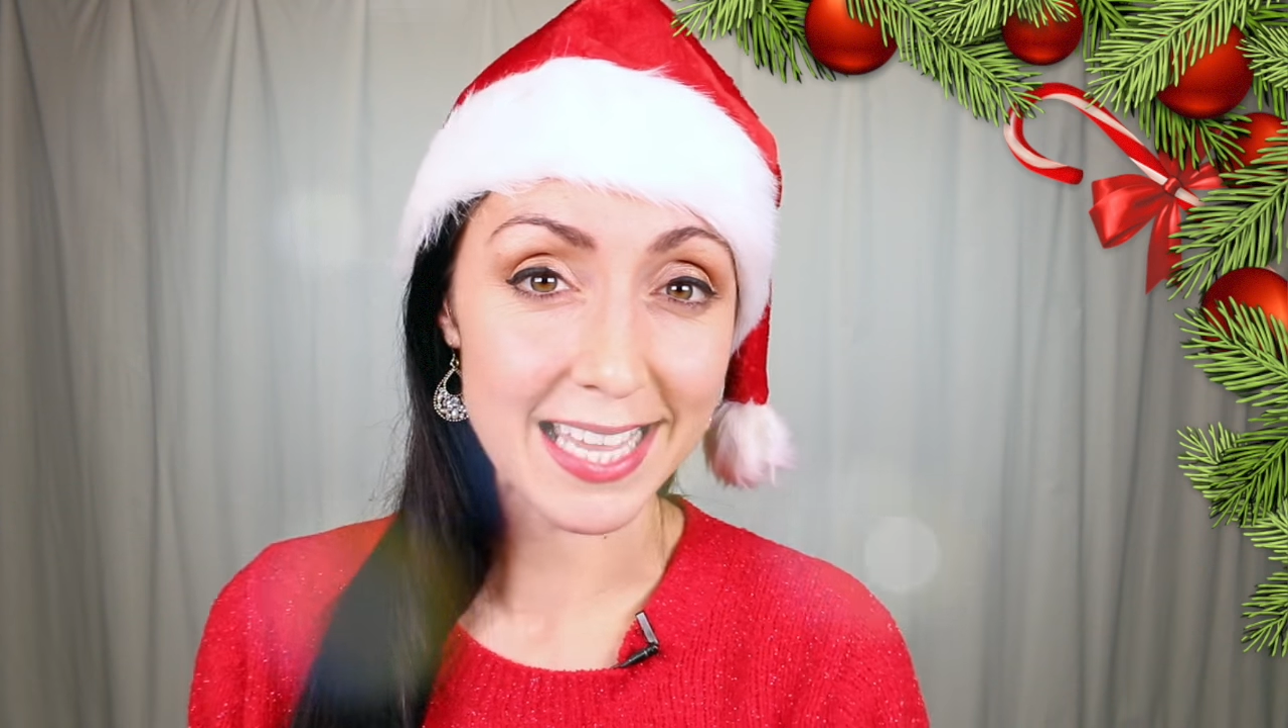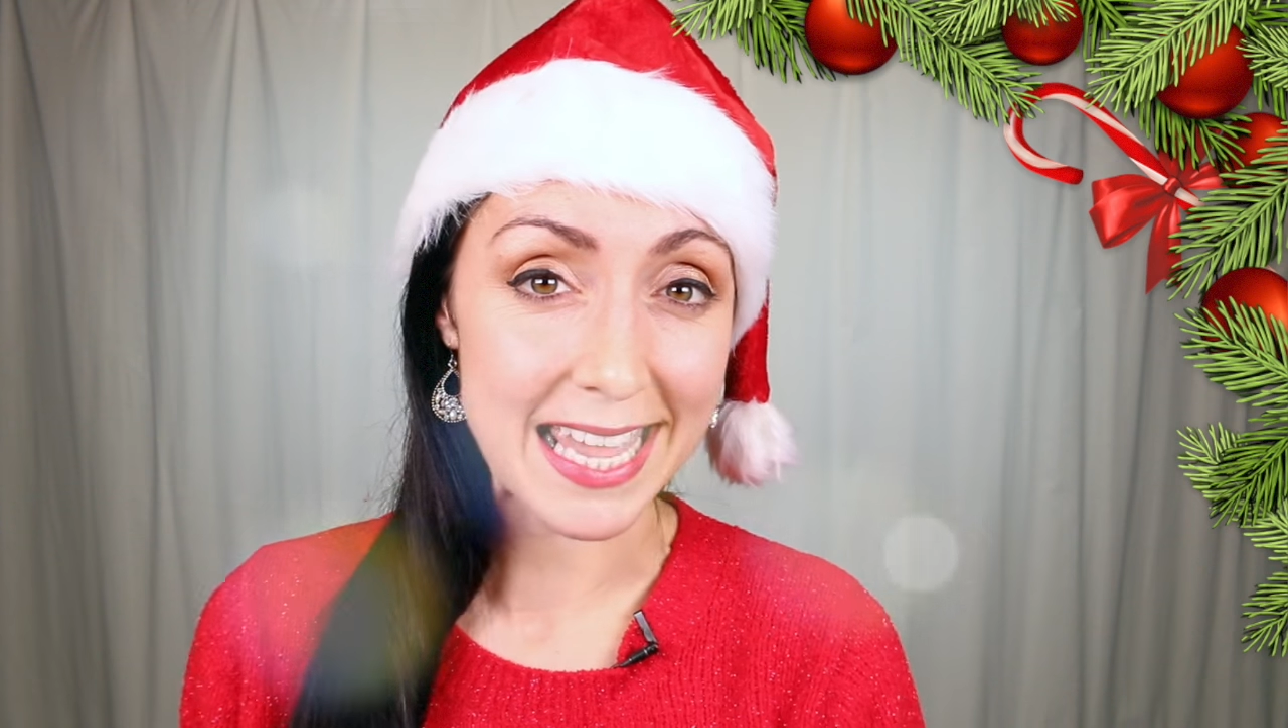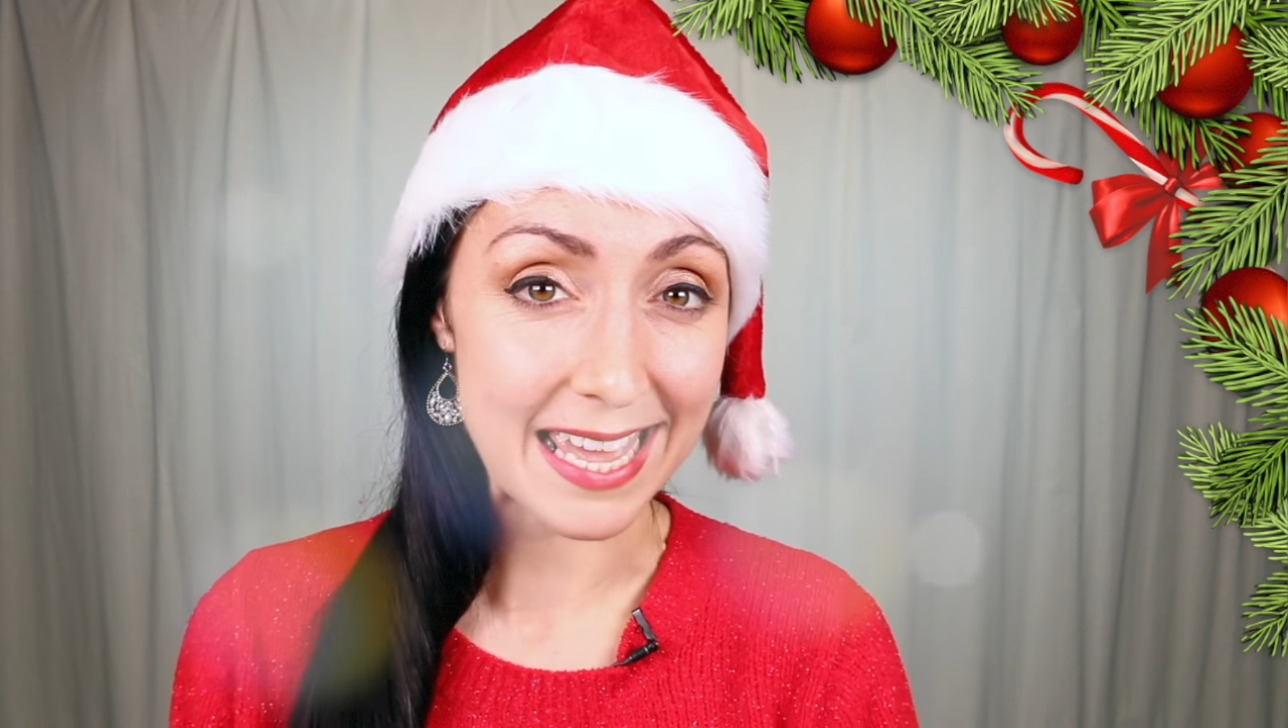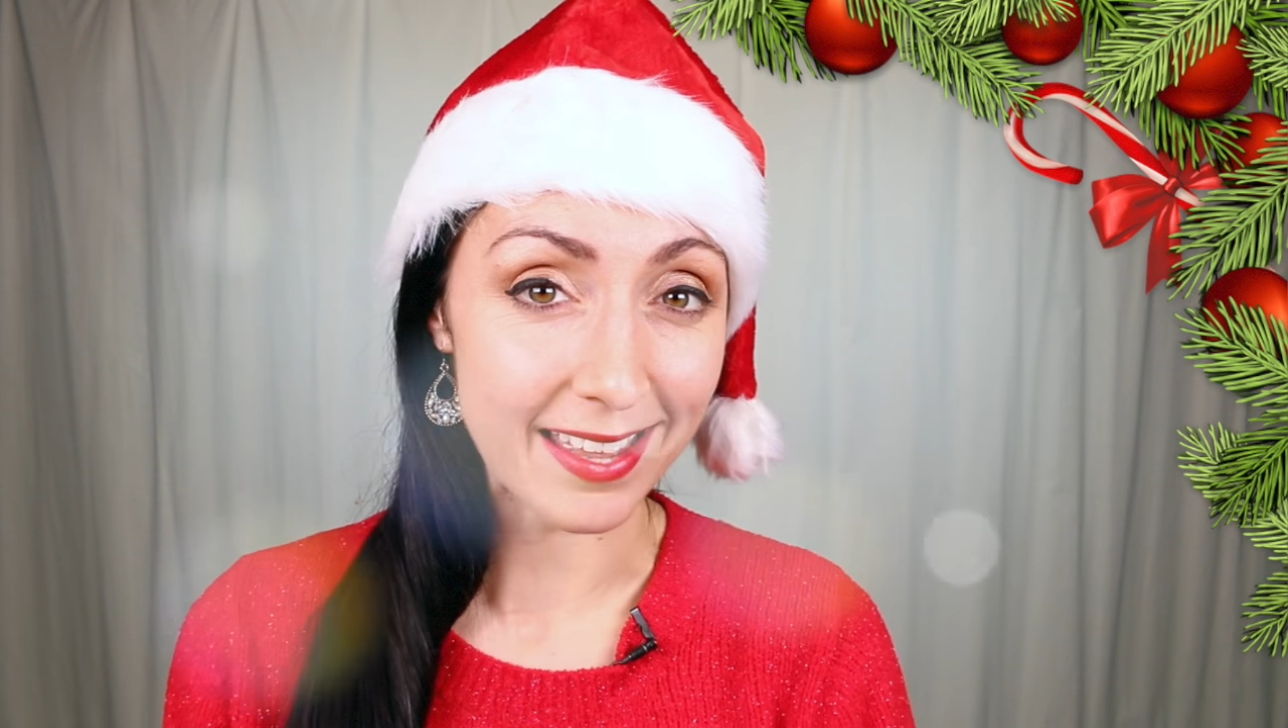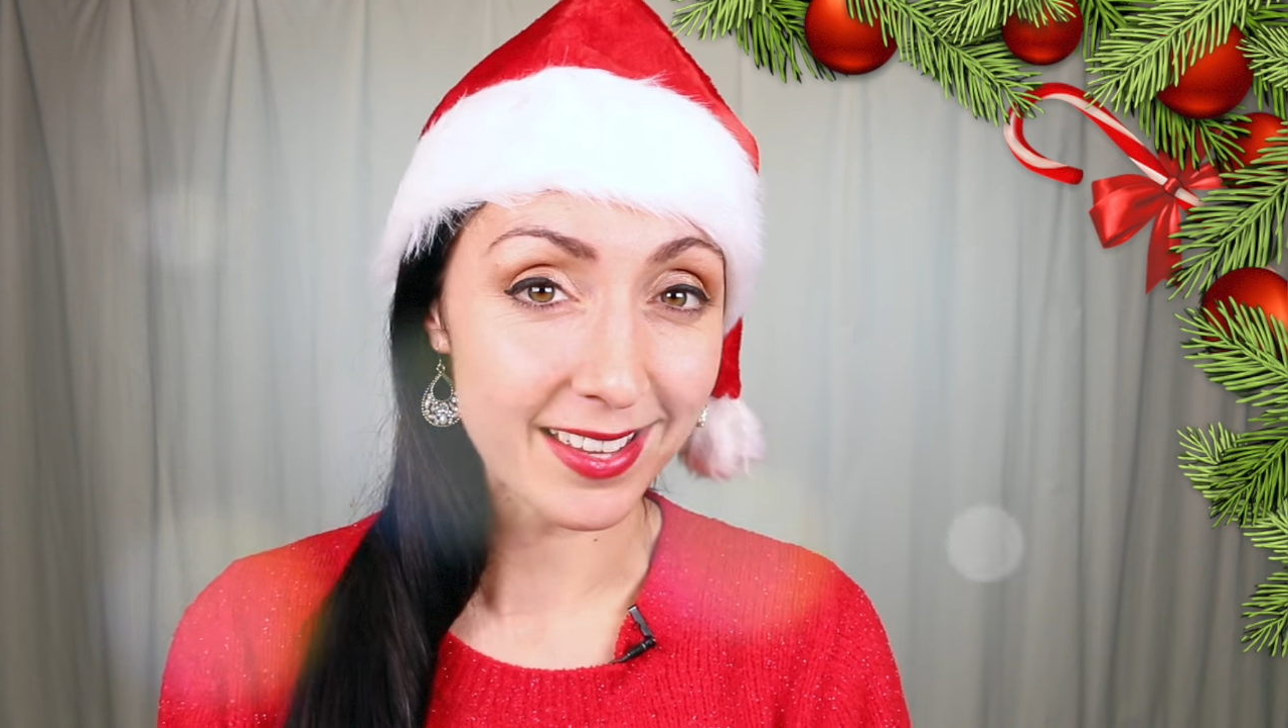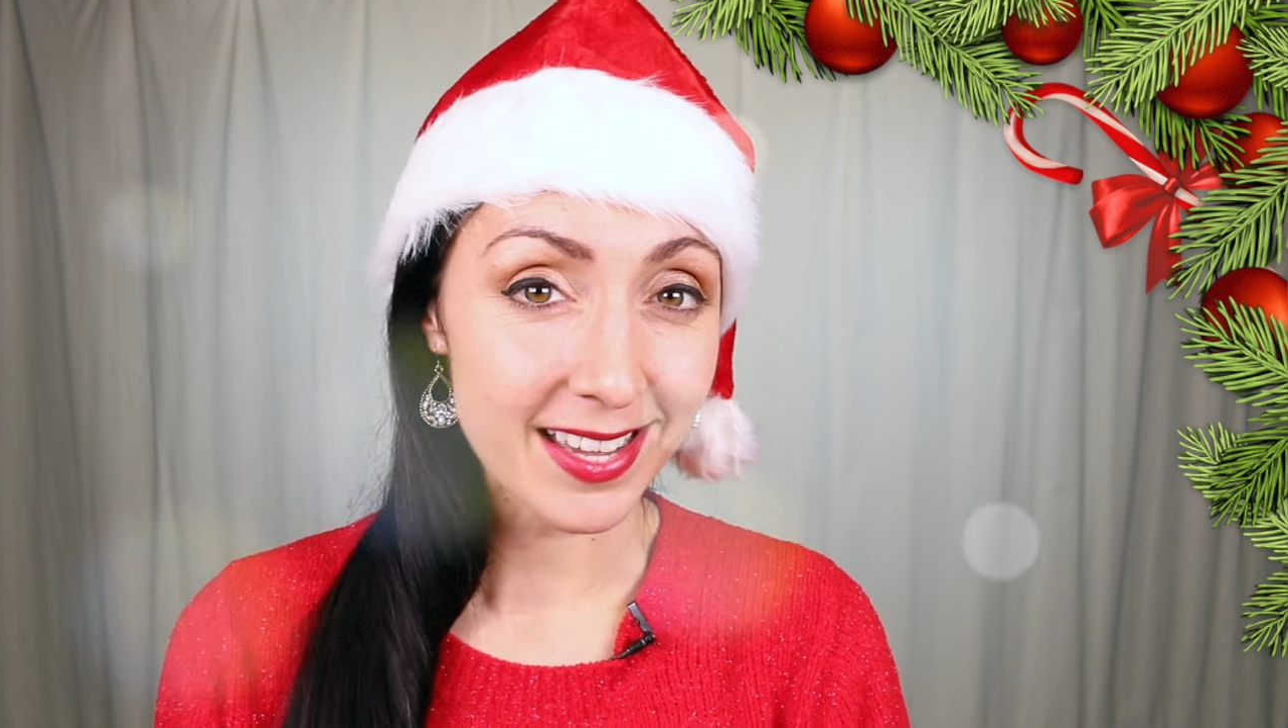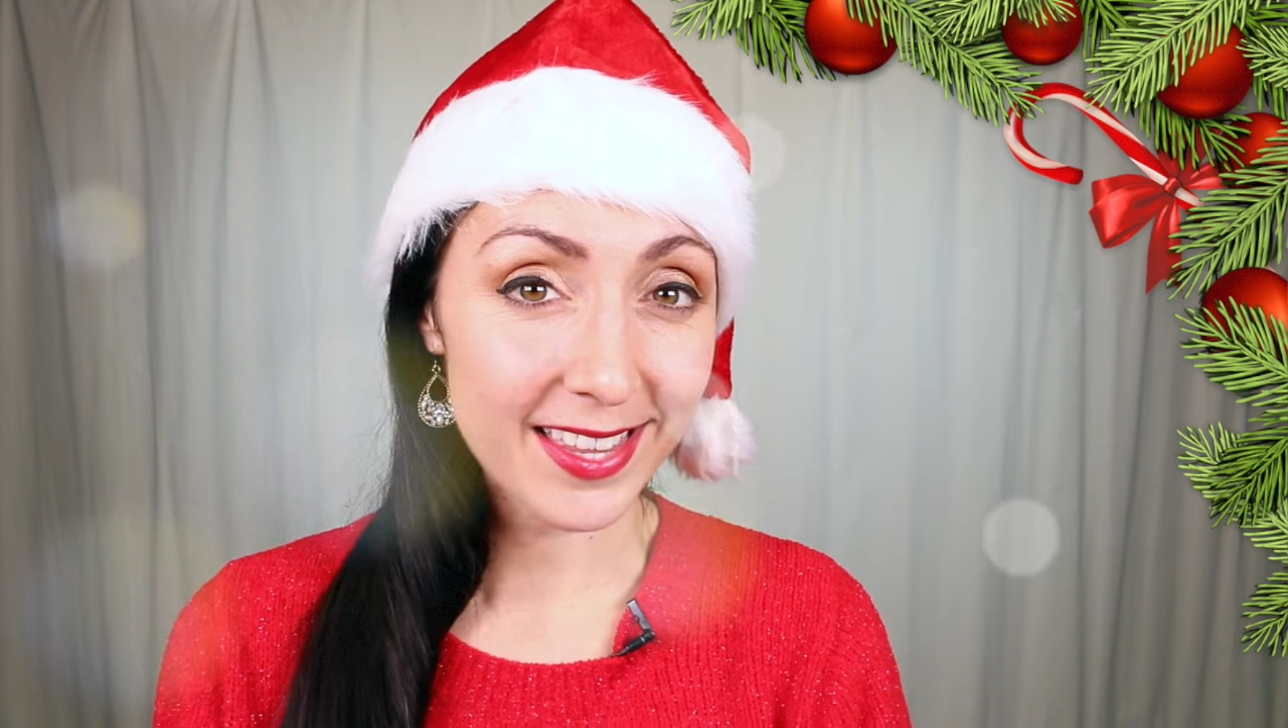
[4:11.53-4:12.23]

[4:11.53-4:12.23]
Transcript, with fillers: to hear,